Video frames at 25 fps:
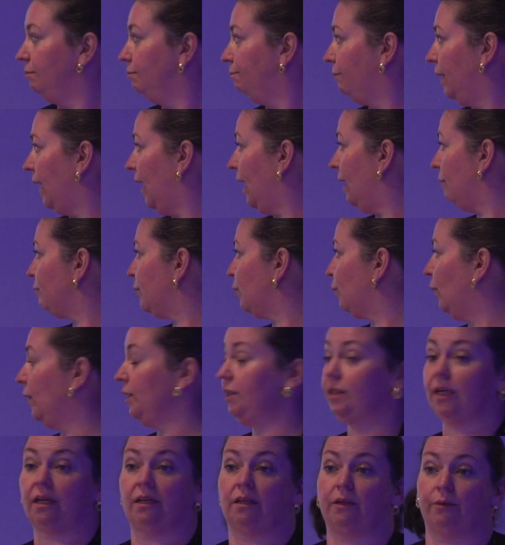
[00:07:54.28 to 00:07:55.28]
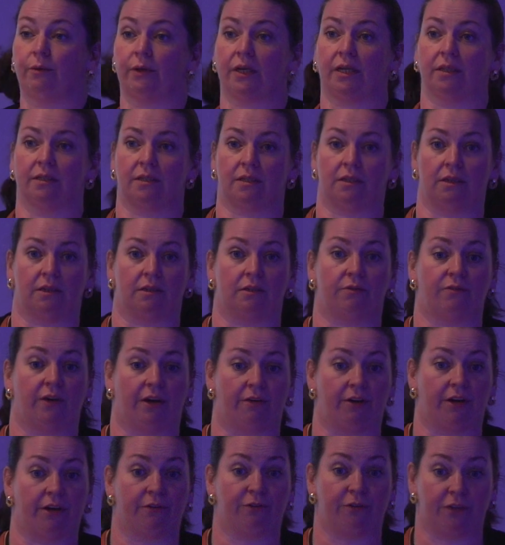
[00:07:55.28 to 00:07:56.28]
Perhaps one day they were considered
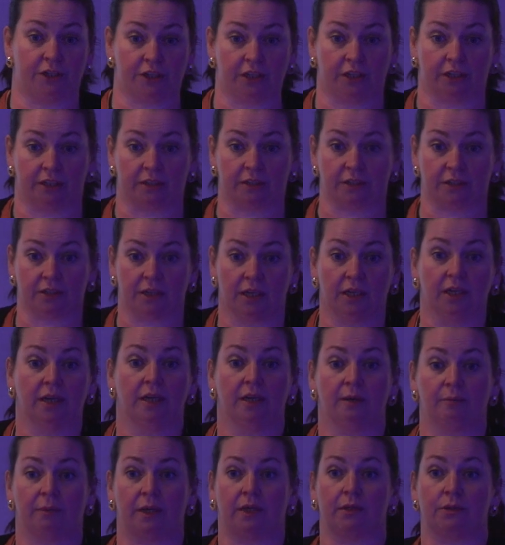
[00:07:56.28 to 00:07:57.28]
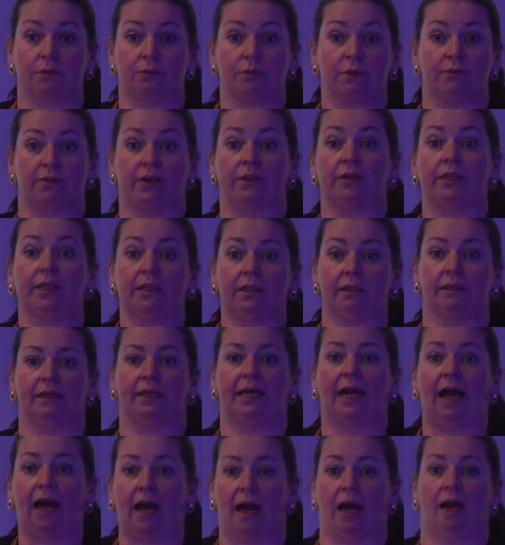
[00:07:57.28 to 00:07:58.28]
very efficient because there was very little
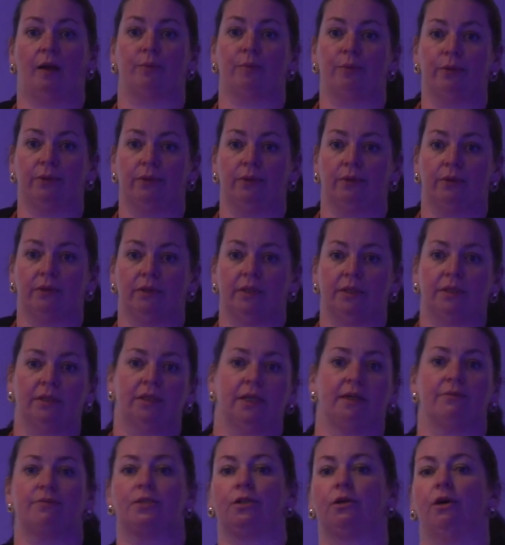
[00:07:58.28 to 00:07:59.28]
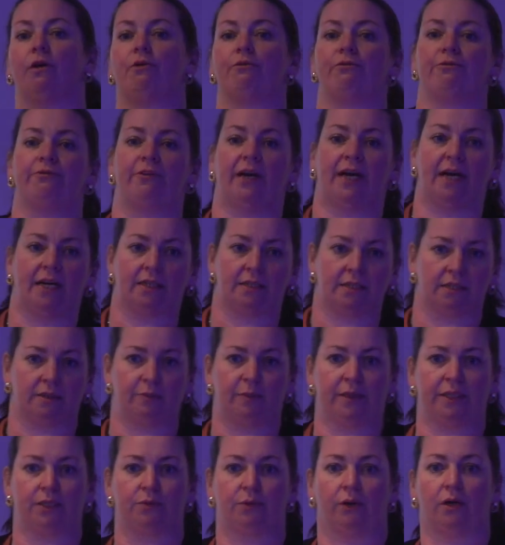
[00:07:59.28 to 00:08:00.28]
gap. You didn't have to go far to
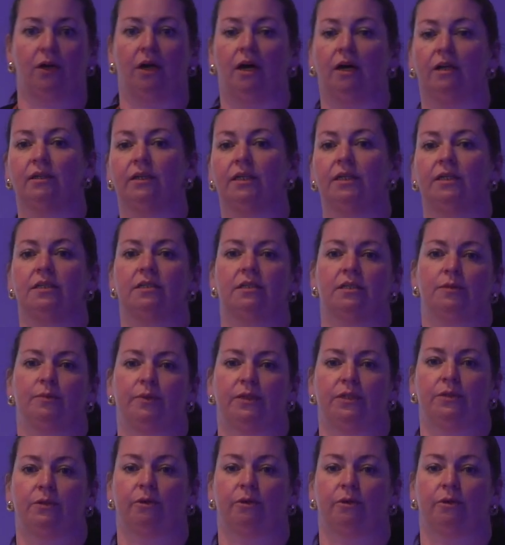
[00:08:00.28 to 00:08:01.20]
speak to a colleague, to speak